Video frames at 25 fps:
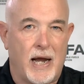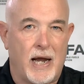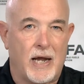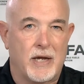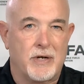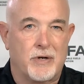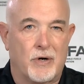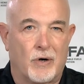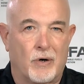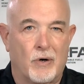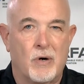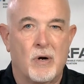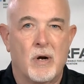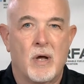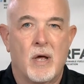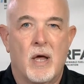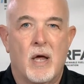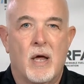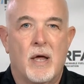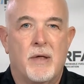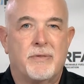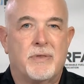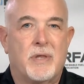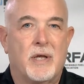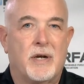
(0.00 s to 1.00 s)
hinder
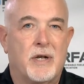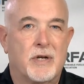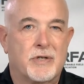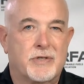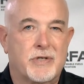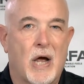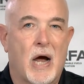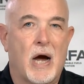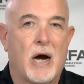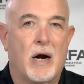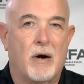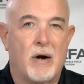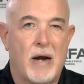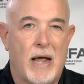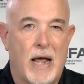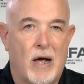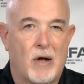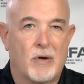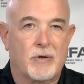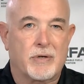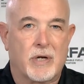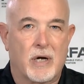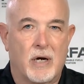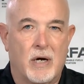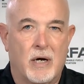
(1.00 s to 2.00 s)
the desired
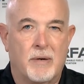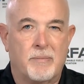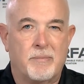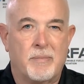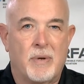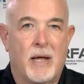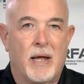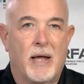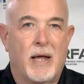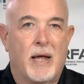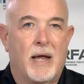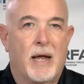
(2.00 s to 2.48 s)
outcome